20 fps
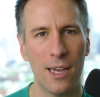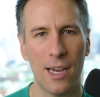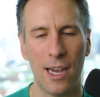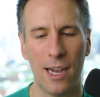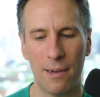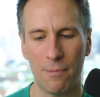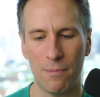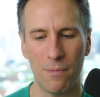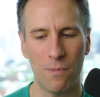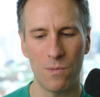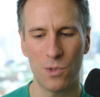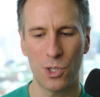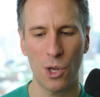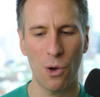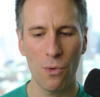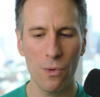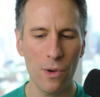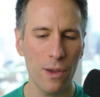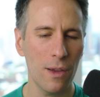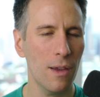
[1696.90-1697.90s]
Um,
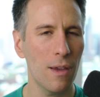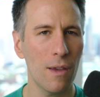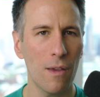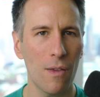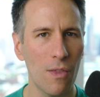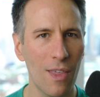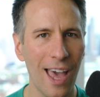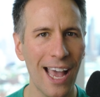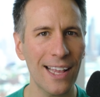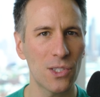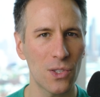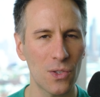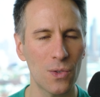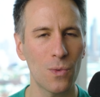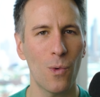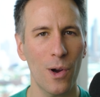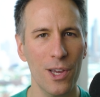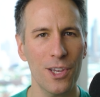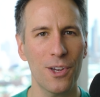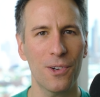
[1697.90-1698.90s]
so
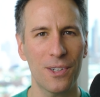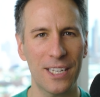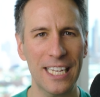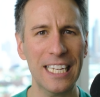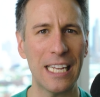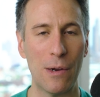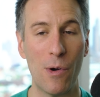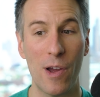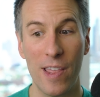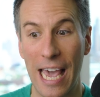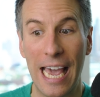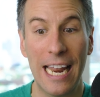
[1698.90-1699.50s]
that's what you're dealing with.